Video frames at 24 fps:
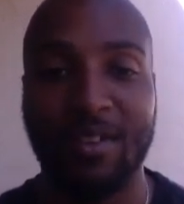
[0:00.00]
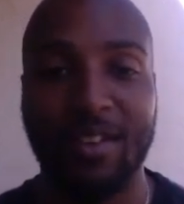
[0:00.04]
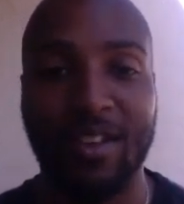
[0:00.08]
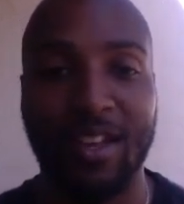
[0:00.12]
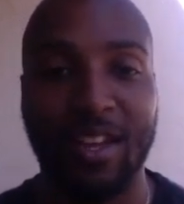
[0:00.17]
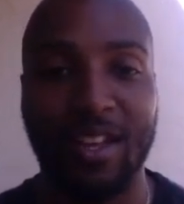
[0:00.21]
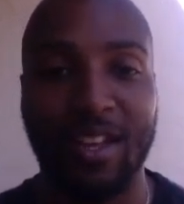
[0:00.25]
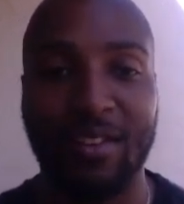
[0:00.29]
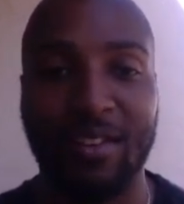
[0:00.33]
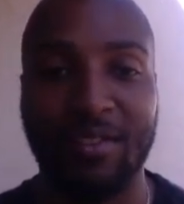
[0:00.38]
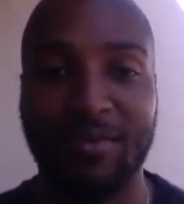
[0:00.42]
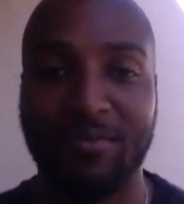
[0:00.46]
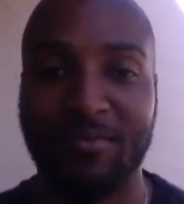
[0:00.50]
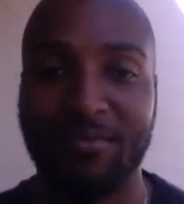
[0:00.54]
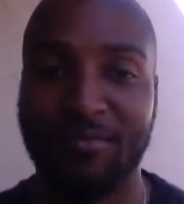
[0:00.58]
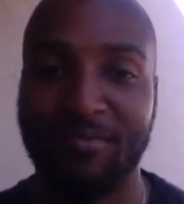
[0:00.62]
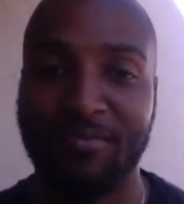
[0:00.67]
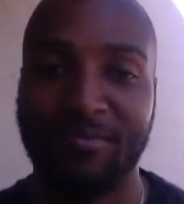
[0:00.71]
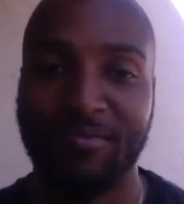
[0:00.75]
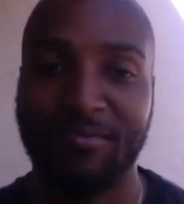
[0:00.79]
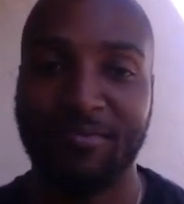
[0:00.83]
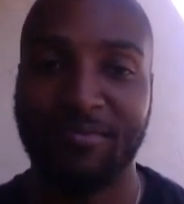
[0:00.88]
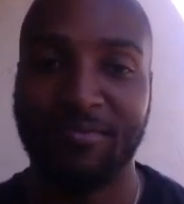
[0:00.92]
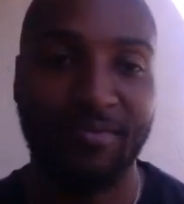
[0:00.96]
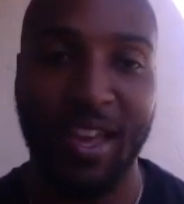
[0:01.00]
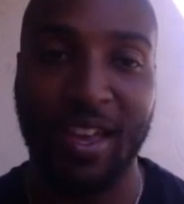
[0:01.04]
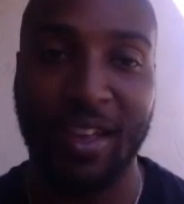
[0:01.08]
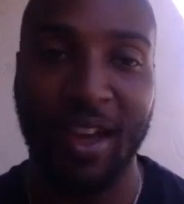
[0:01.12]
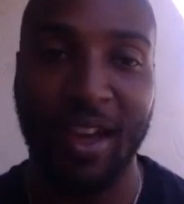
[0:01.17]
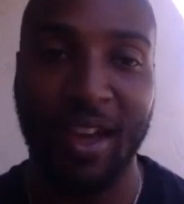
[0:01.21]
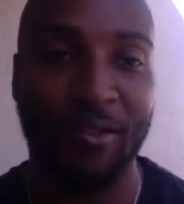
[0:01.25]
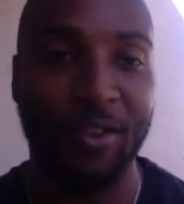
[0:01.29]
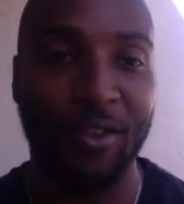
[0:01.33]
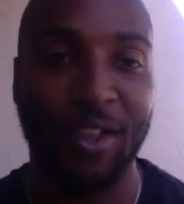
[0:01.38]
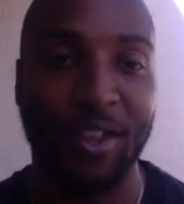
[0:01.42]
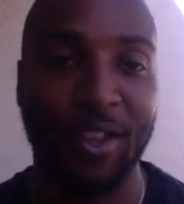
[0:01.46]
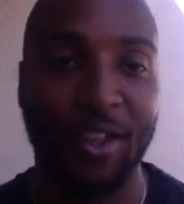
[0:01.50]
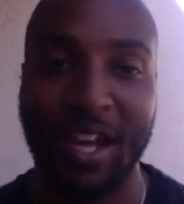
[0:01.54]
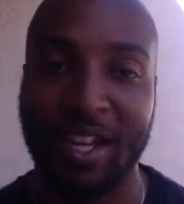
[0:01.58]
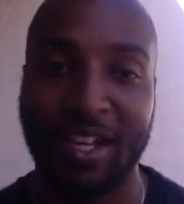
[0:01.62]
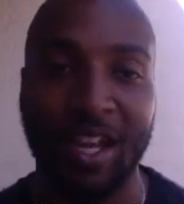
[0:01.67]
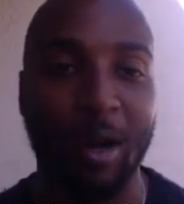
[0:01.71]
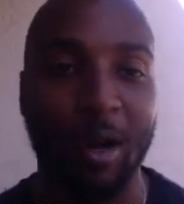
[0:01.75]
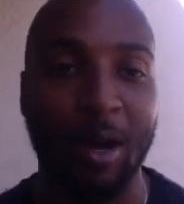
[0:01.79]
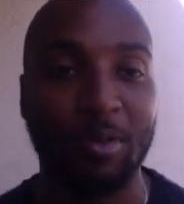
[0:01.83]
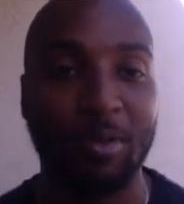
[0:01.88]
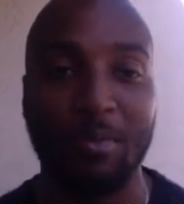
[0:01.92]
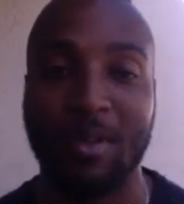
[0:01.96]
And hey, I feel like I
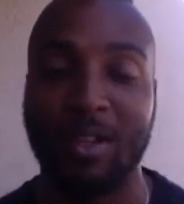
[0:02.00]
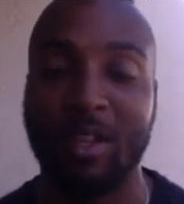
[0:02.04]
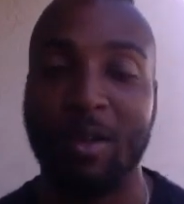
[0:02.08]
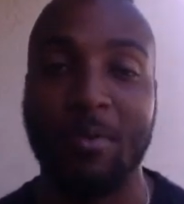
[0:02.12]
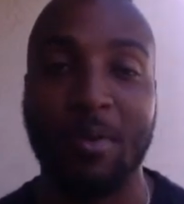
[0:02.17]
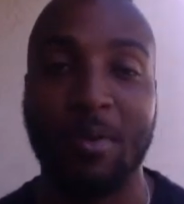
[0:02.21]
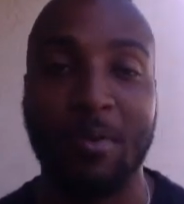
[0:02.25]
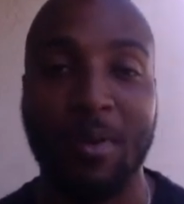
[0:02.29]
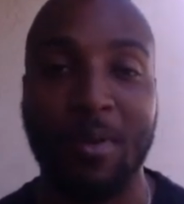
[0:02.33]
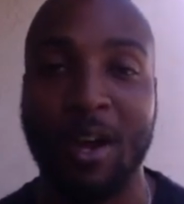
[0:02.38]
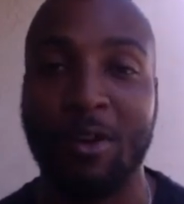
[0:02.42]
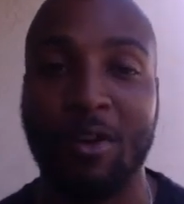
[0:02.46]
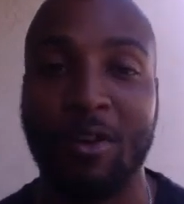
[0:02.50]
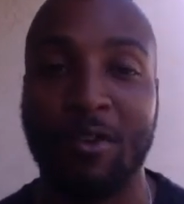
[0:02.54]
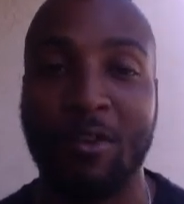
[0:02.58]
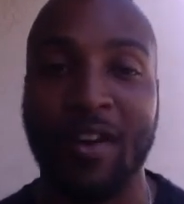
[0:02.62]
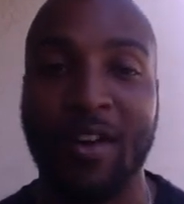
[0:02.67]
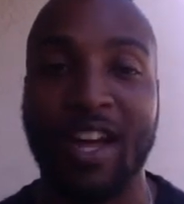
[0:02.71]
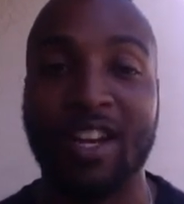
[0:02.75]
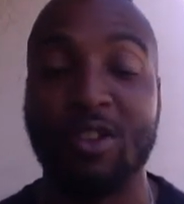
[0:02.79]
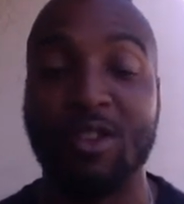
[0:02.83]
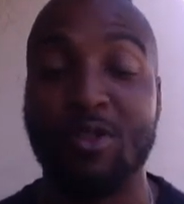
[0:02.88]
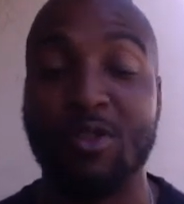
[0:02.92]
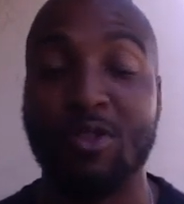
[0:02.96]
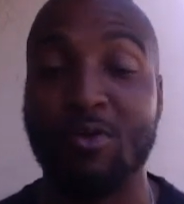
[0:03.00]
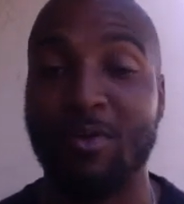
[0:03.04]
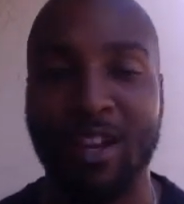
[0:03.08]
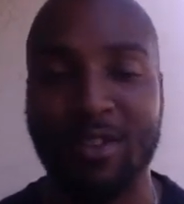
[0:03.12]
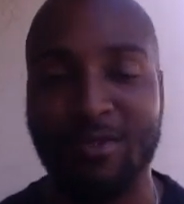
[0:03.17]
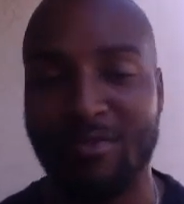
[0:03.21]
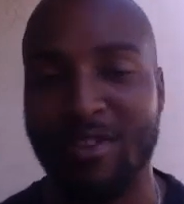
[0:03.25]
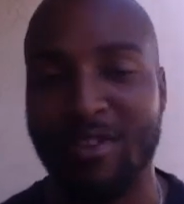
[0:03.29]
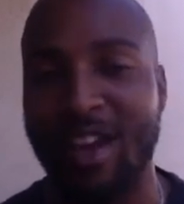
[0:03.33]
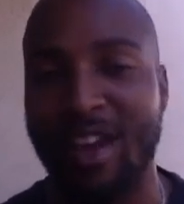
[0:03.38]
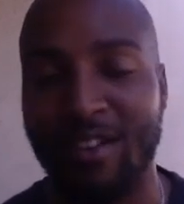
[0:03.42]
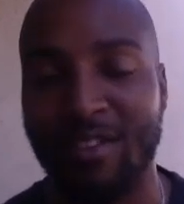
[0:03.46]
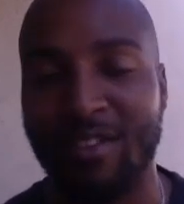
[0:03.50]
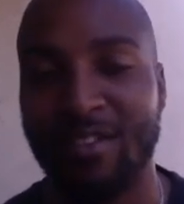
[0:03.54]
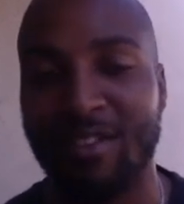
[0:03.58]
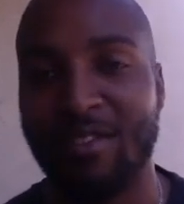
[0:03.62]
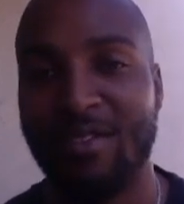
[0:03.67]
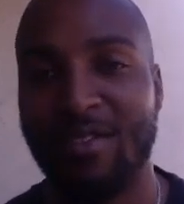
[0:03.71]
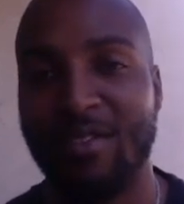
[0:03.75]
could have helped him a little bit better if I knew what I knew now,